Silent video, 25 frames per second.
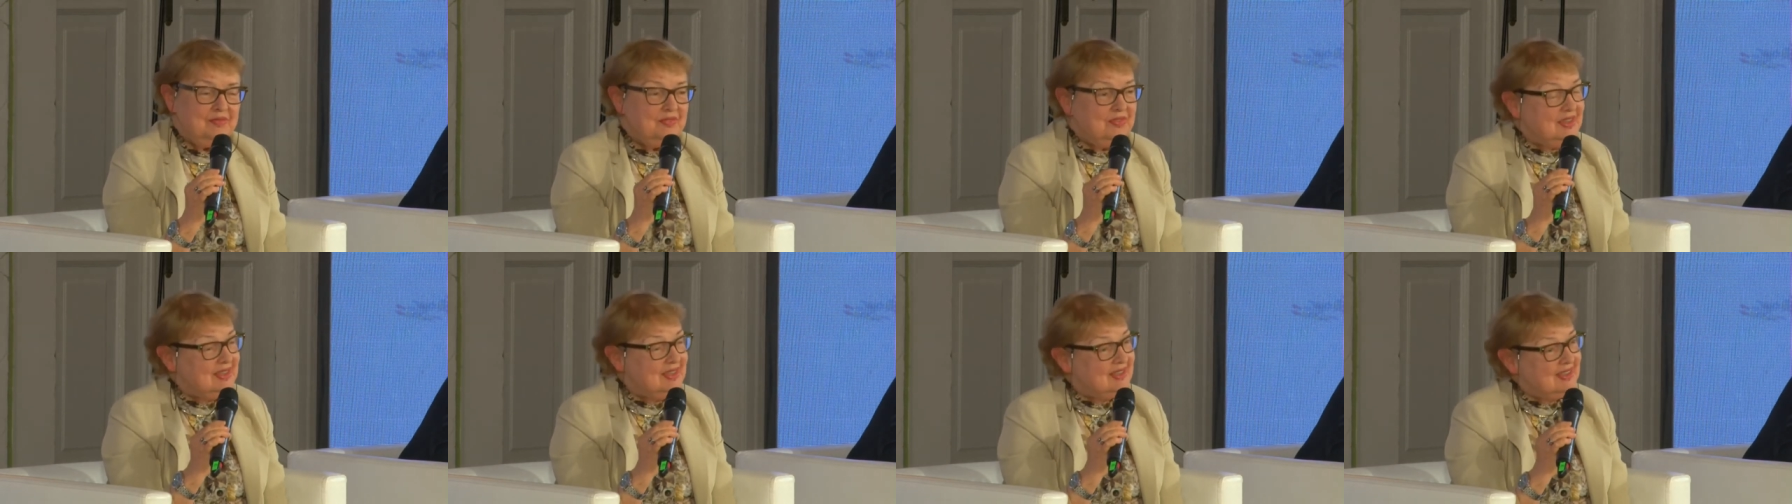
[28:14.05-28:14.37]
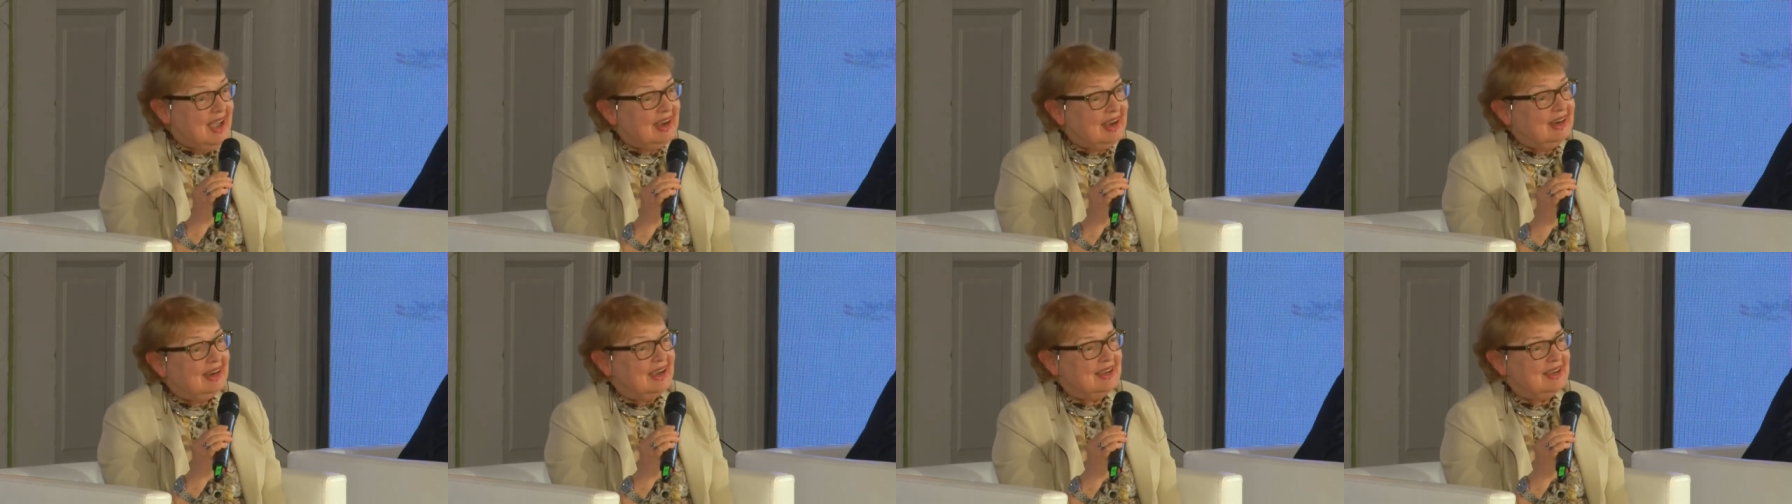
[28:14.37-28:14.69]
we
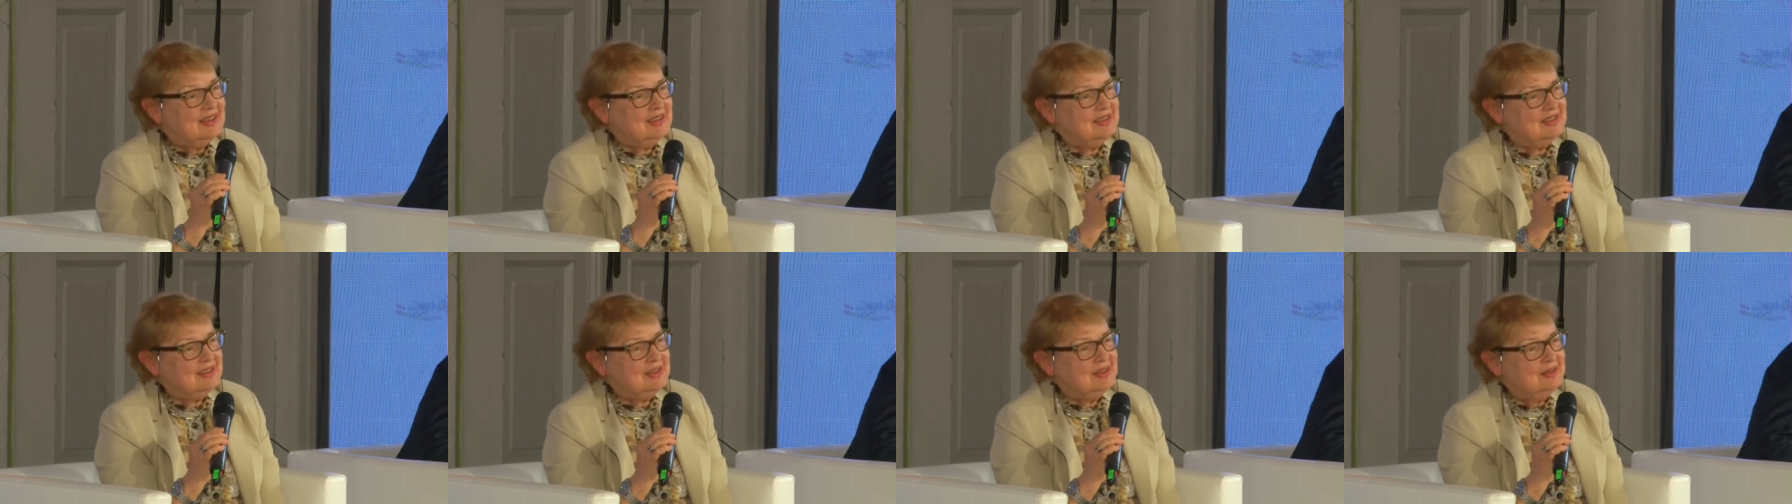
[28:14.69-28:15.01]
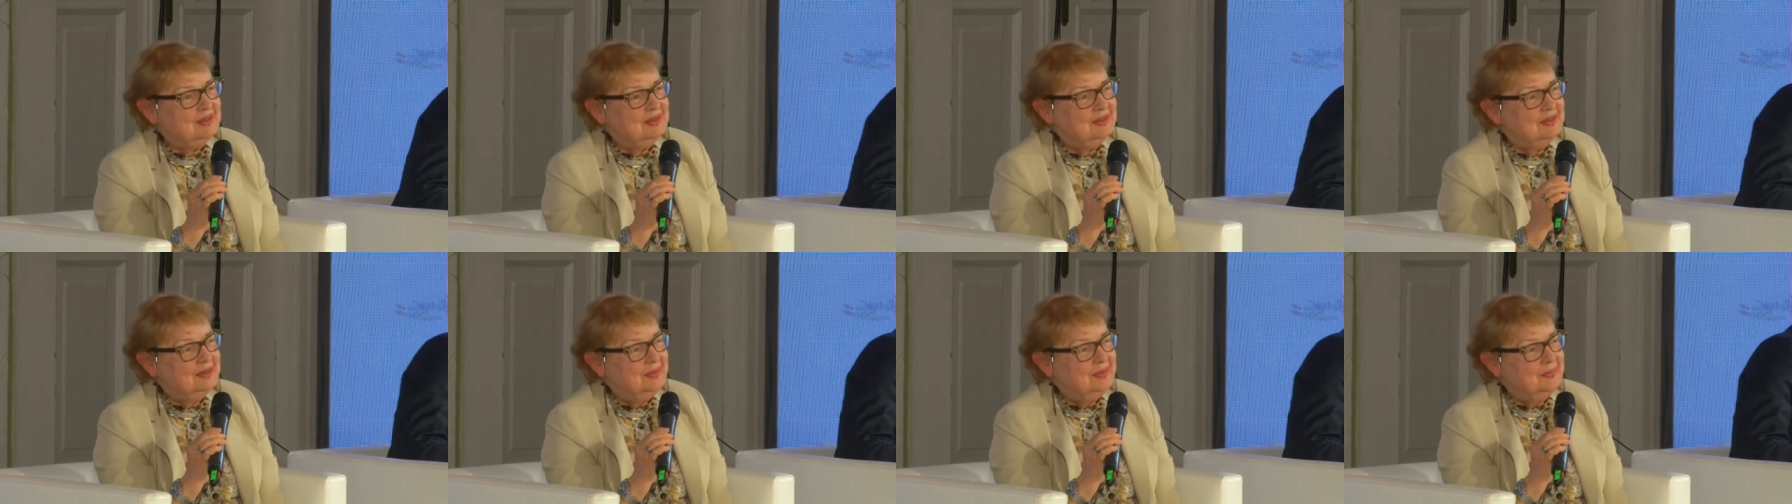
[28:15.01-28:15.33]
count
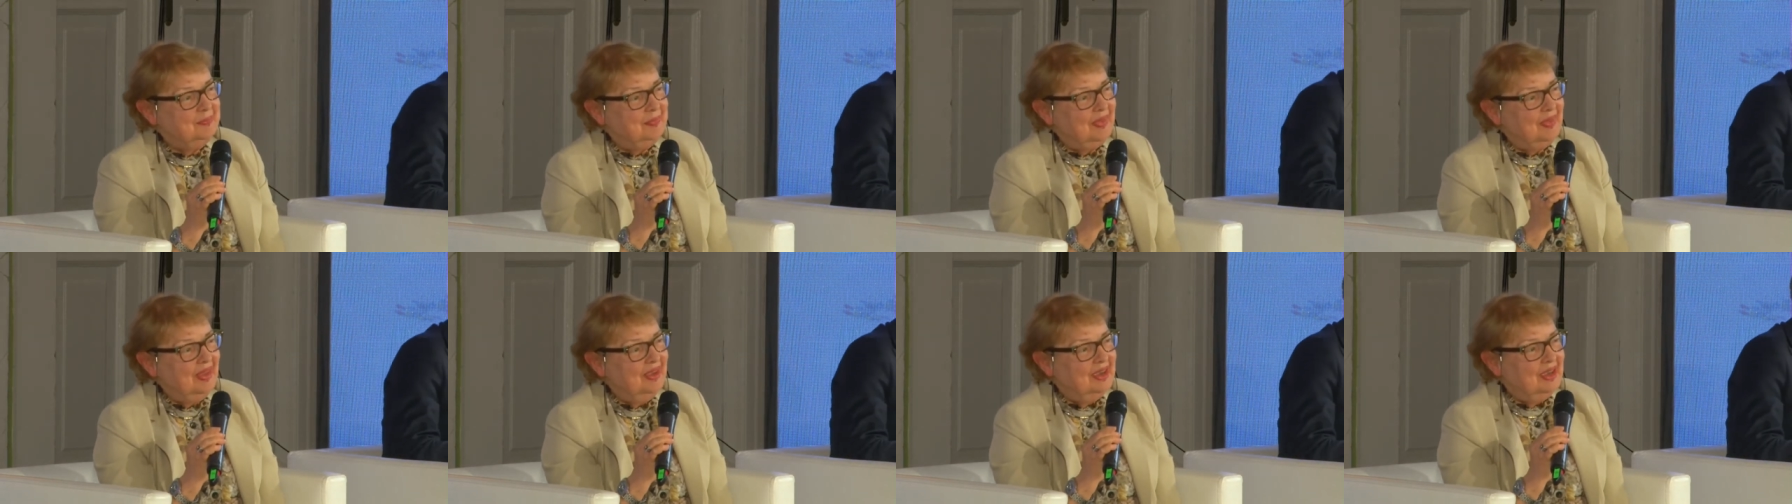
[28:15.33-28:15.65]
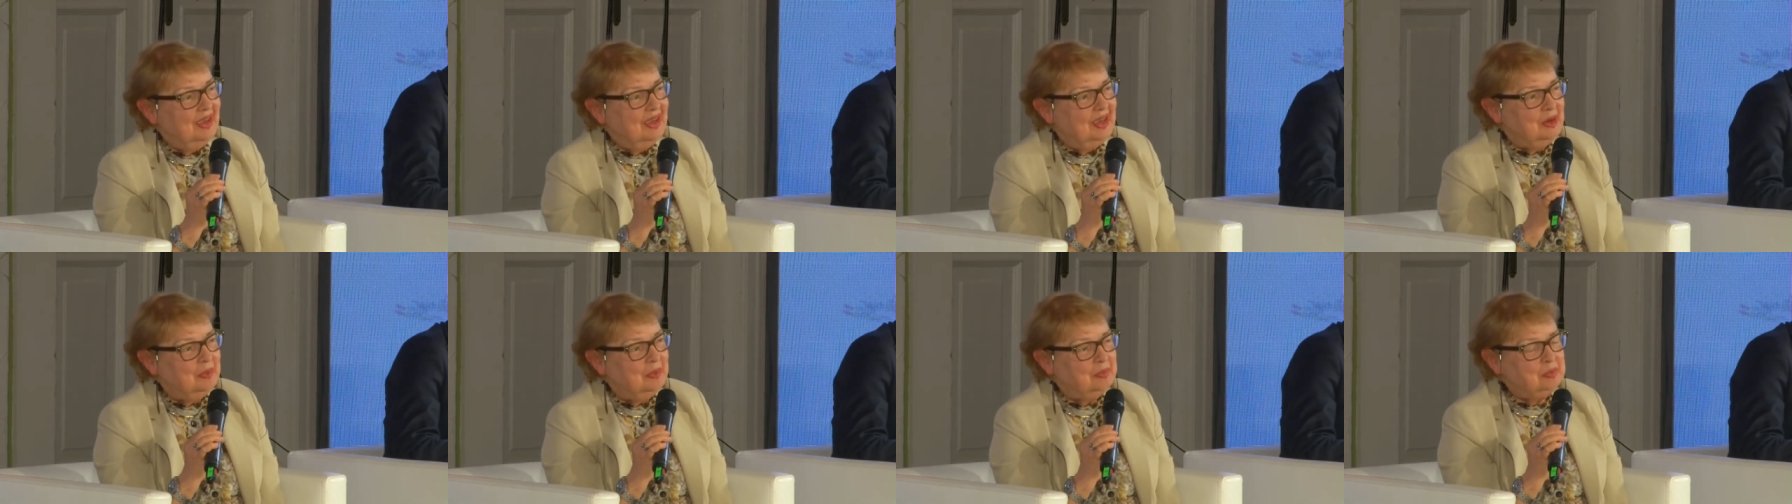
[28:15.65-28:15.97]

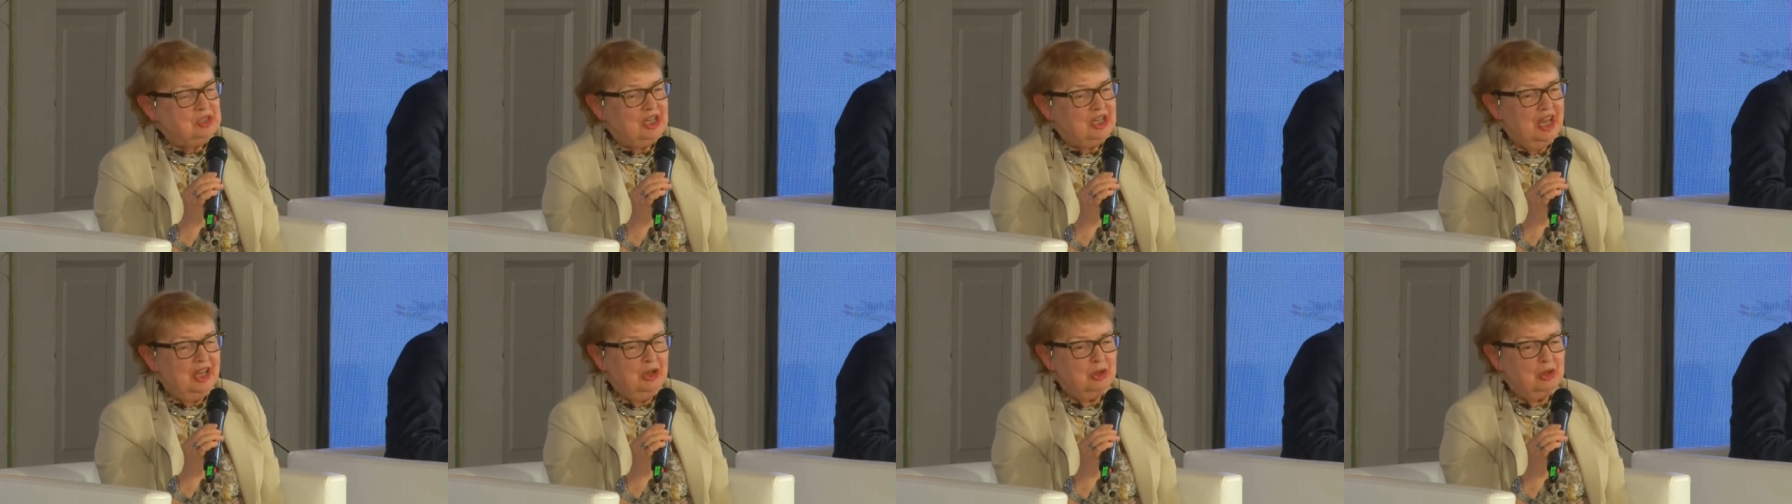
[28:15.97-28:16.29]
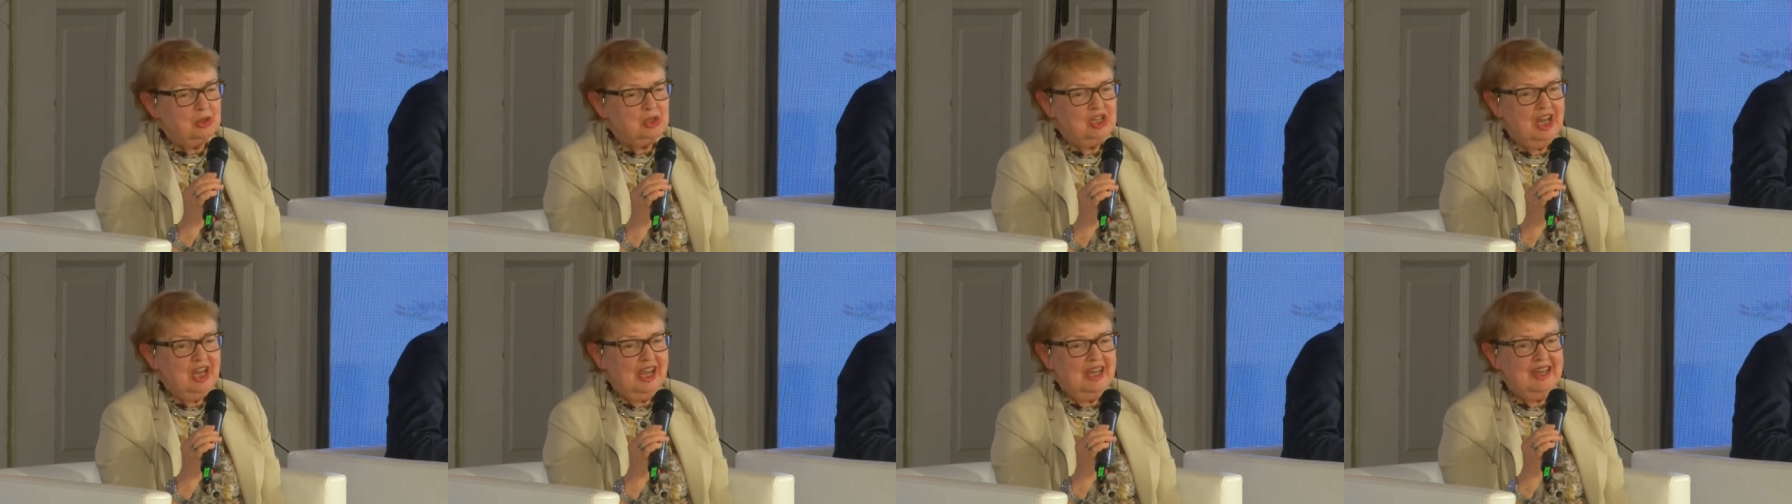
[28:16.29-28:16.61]
the
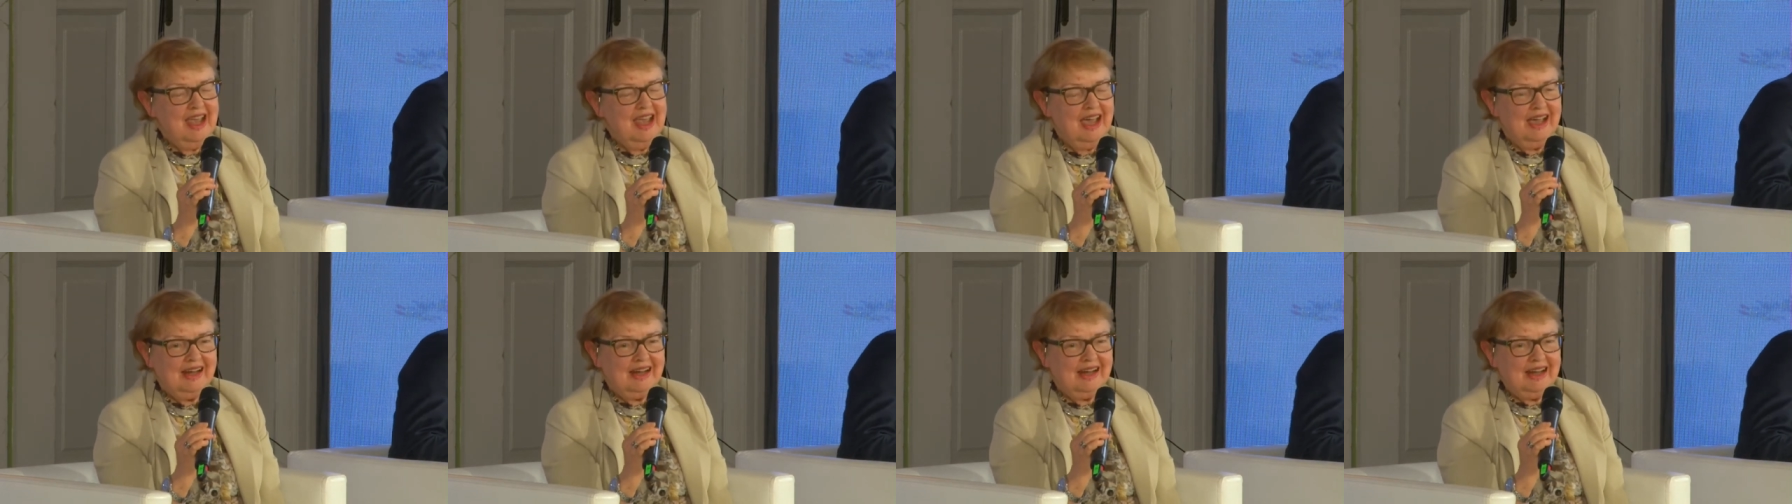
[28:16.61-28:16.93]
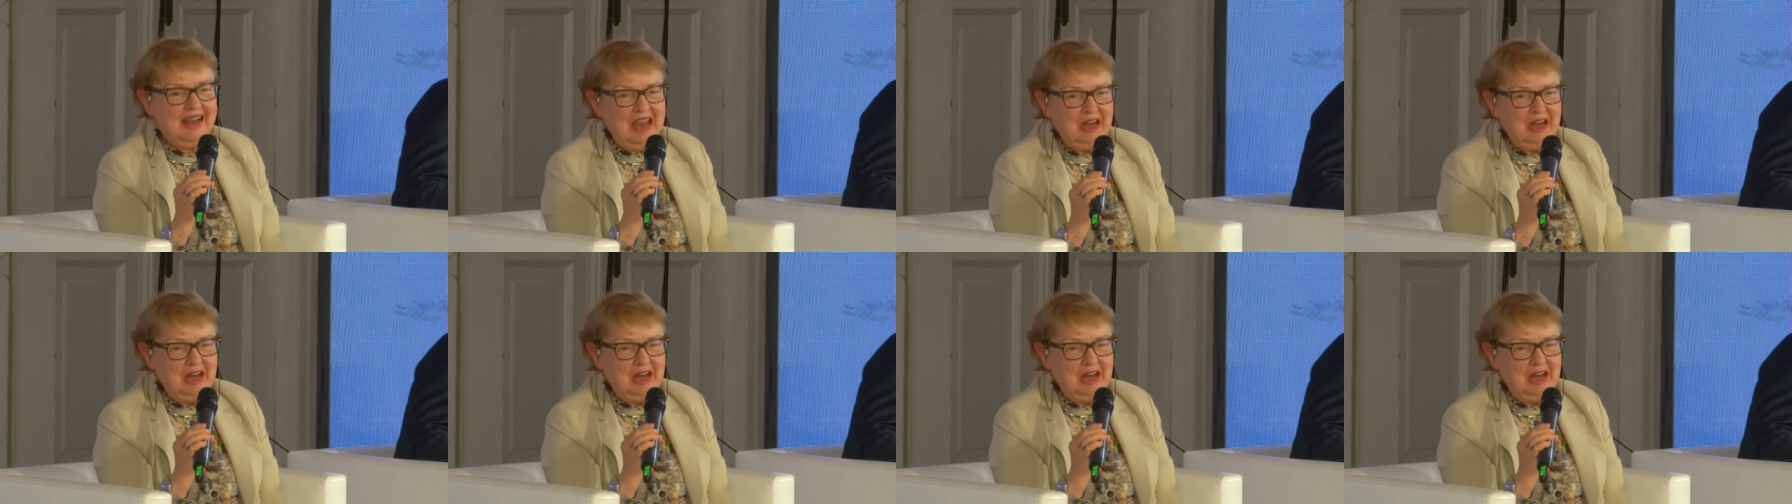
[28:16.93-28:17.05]
prohibition